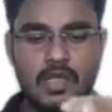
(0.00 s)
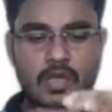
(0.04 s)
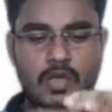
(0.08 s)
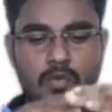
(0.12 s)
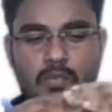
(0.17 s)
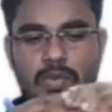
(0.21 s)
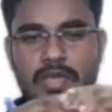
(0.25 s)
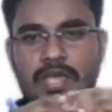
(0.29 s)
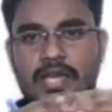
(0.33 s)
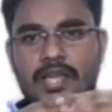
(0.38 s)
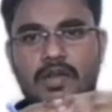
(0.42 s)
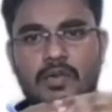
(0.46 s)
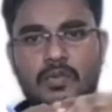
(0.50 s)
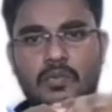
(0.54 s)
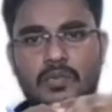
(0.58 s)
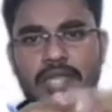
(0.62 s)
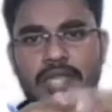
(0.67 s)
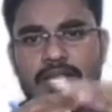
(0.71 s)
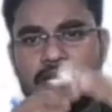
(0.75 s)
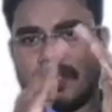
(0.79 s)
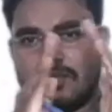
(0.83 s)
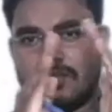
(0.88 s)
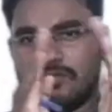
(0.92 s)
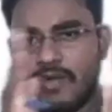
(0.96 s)
where
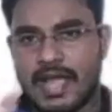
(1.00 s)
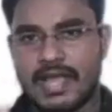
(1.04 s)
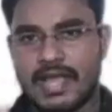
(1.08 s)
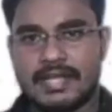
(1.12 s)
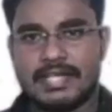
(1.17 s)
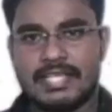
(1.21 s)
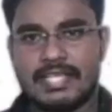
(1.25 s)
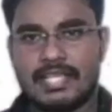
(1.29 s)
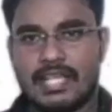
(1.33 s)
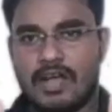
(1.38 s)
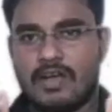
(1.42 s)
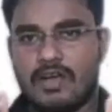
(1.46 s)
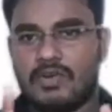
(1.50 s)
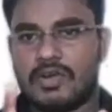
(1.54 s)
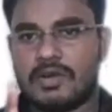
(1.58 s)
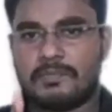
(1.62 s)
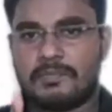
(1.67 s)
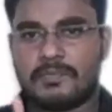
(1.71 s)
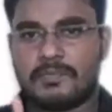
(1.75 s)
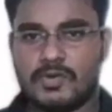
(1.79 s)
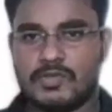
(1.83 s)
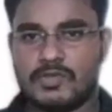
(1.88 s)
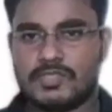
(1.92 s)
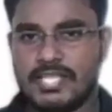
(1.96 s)
we're dividing our
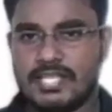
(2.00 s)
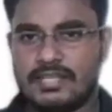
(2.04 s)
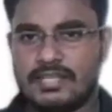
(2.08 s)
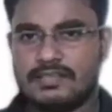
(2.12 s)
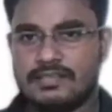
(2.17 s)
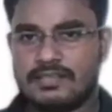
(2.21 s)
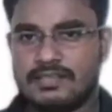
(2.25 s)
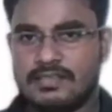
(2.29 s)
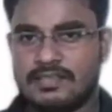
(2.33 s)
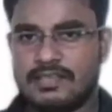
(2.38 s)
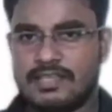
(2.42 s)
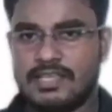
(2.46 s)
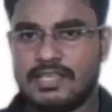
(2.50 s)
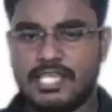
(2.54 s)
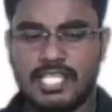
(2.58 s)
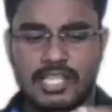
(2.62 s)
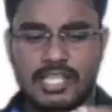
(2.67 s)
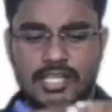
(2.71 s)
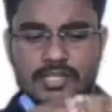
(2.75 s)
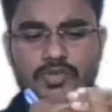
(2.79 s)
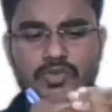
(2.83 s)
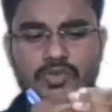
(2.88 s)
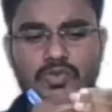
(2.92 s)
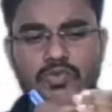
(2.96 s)
project
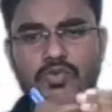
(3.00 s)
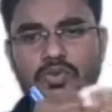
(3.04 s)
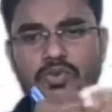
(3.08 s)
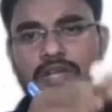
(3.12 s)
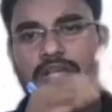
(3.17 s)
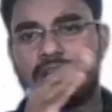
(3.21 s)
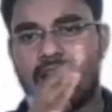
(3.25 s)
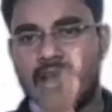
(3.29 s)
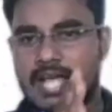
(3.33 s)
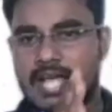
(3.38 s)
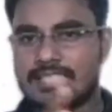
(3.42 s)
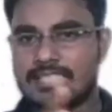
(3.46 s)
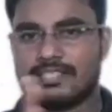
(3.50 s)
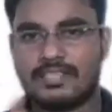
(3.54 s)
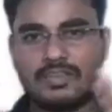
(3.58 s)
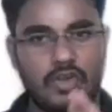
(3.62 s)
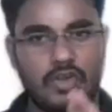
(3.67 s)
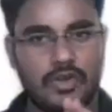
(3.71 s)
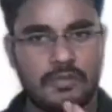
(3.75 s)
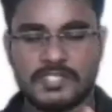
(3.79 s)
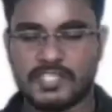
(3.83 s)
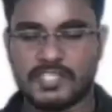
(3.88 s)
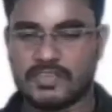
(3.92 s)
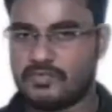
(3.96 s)
into class and
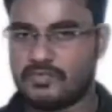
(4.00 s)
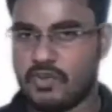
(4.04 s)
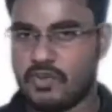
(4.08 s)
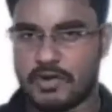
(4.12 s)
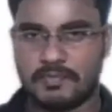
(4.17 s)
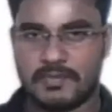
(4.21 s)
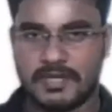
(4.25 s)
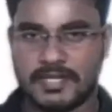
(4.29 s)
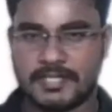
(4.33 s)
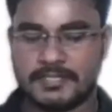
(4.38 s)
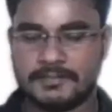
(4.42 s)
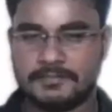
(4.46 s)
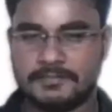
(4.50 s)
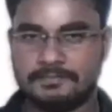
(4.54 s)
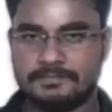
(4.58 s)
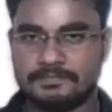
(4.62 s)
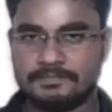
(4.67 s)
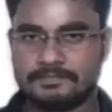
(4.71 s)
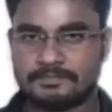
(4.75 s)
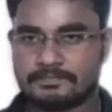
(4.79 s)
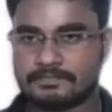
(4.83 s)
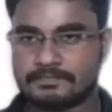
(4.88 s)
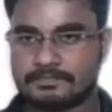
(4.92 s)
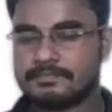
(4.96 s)
object format.
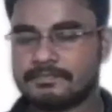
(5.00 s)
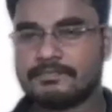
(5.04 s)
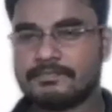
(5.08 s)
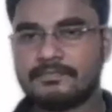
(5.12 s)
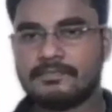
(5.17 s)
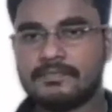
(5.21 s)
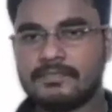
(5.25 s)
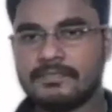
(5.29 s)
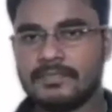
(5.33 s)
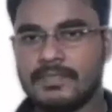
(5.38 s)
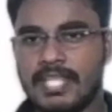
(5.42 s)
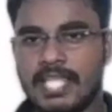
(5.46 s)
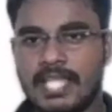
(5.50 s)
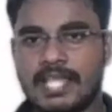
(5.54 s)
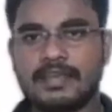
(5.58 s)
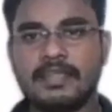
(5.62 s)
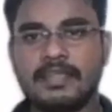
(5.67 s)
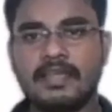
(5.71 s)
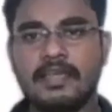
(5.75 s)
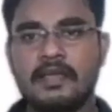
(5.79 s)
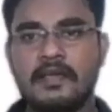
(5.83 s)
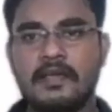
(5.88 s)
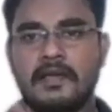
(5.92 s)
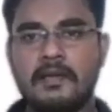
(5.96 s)

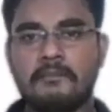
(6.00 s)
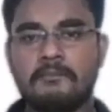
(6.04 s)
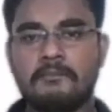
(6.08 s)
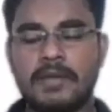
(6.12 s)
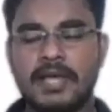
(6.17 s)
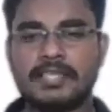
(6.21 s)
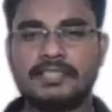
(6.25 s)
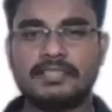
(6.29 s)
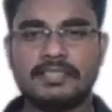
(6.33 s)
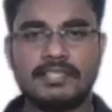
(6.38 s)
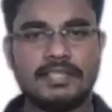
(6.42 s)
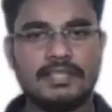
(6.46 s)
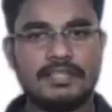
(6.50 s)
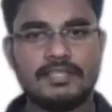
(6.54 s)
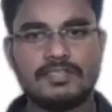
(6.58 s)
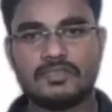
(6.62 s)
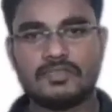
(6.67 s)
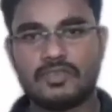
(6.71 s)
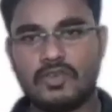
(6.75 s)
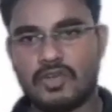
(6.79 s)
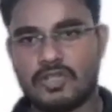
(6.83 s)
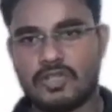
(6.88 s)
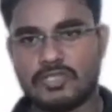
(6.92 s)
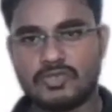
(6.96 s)
And Python is
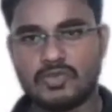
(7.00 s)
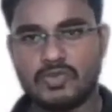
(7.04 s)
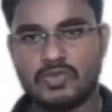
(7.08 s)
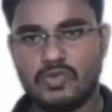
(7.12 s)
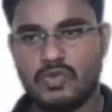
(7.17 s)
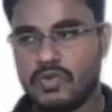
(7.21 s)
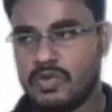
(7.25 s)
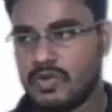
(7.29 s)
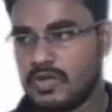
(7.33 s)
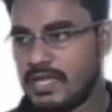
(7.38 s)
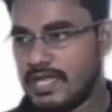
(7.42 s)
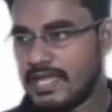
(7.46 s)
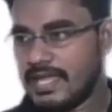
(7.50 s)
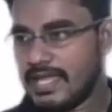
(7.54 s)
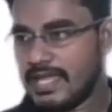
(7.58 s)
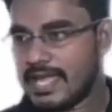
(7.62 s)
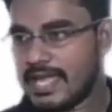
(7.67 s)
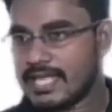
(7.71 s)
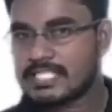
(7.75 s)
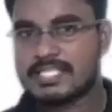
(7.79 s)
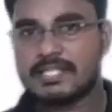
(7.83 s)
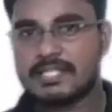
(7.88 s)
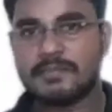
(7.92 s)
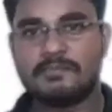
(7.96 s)
also
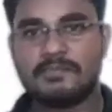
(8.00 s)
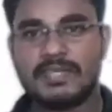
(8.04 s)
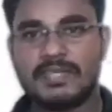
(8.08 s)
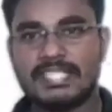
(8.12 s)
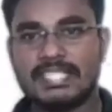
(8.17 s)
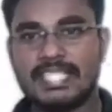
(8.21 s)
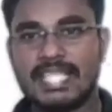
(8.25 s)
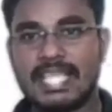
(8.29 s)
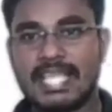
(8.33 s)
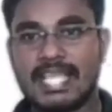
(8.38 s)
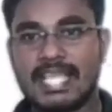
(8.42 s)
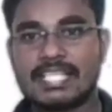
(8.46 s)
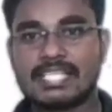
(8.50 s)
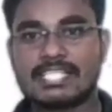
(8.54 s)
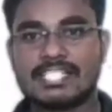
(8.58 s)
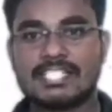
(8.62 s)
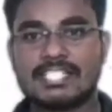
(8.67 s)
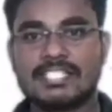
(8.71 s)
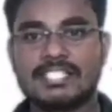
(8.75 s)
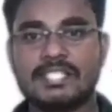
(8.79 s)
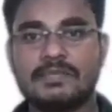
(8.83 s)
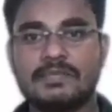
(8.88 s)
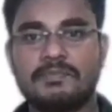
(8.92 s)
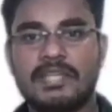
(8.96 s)
accepting the
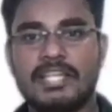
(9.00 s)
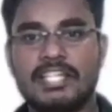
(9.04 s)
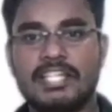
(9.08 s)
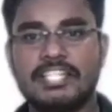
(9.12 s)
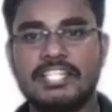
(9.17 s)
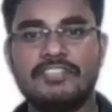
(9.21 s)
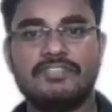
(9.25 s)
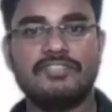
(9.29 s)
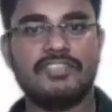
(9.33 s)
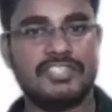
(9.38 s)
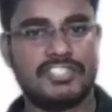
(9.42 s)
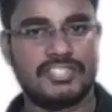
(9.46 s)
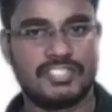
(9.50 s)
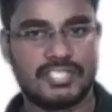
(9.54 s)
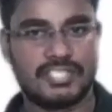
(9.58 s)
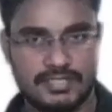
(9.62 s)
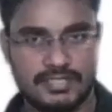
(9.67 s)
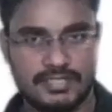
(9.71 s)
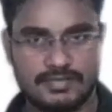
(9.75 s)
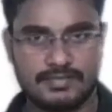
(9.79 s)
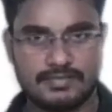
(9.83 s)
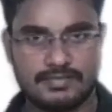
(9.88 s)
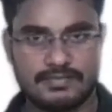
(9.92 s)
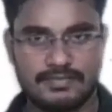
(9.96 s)
extensibility
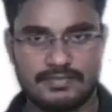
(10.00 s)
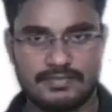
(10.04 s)
features.